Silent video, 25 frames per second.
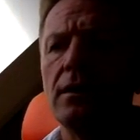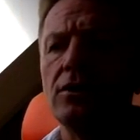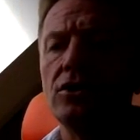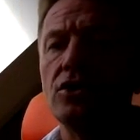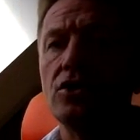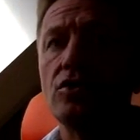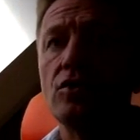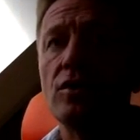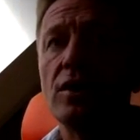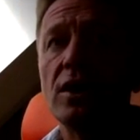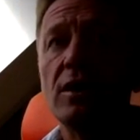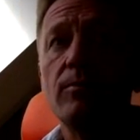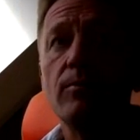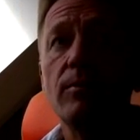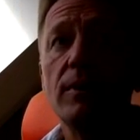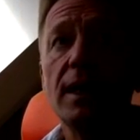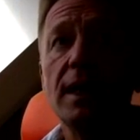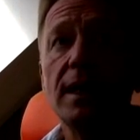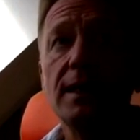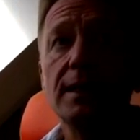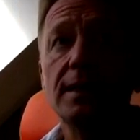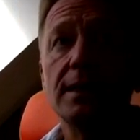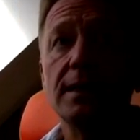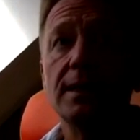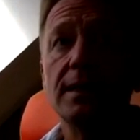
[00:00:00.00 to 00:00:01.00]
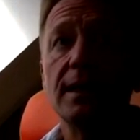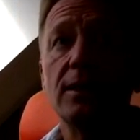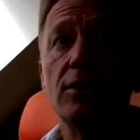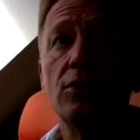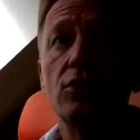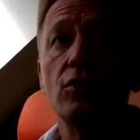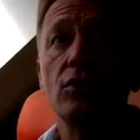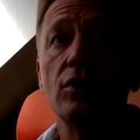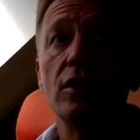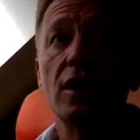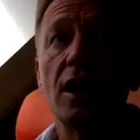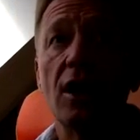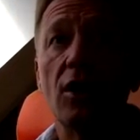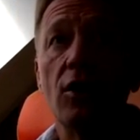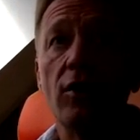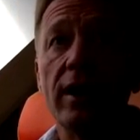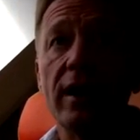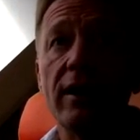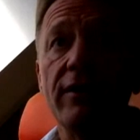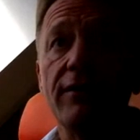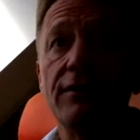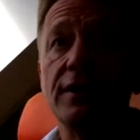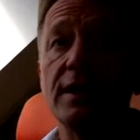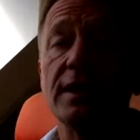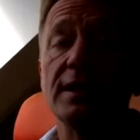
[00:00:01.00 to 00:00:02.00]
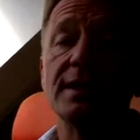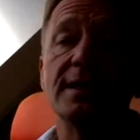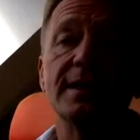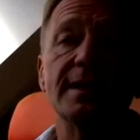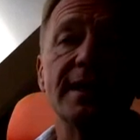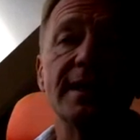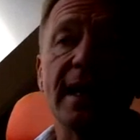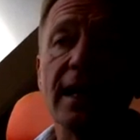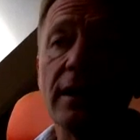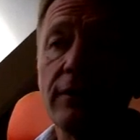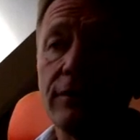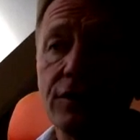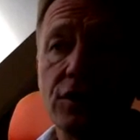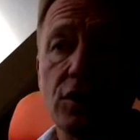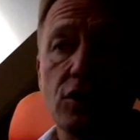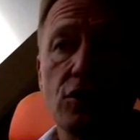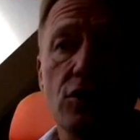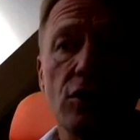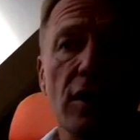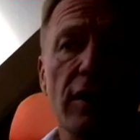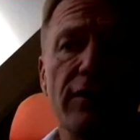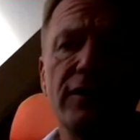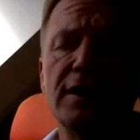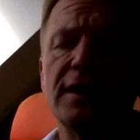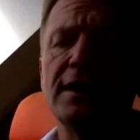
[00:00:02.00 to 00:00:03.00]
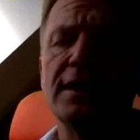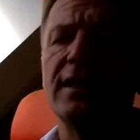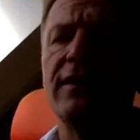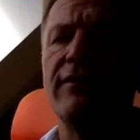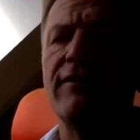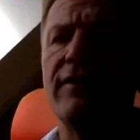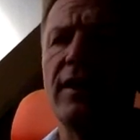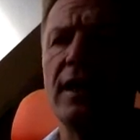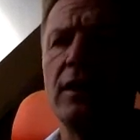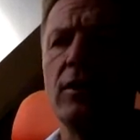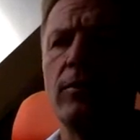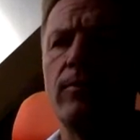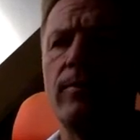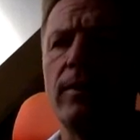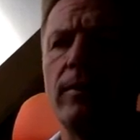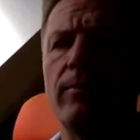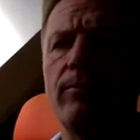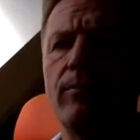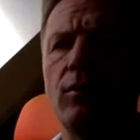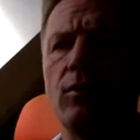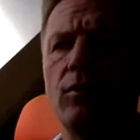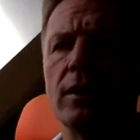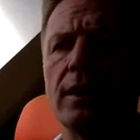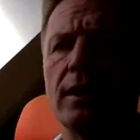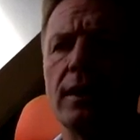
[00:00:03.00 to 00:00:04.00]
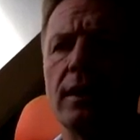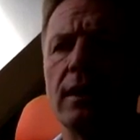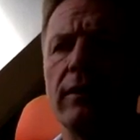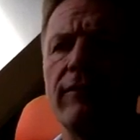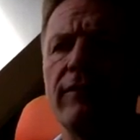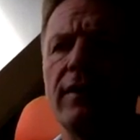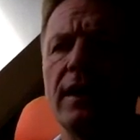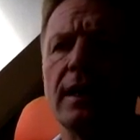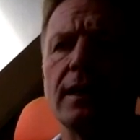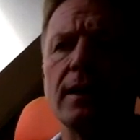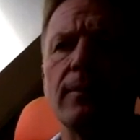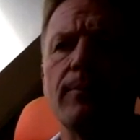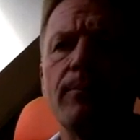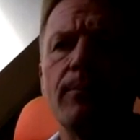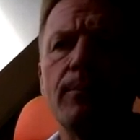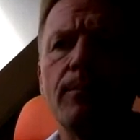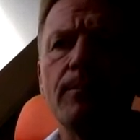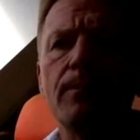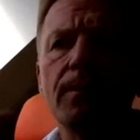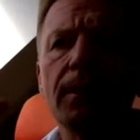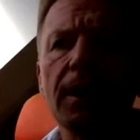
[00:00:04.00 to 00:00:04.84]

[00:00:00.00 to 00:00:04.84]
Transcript: So it means that you now have the self-service developer portal where the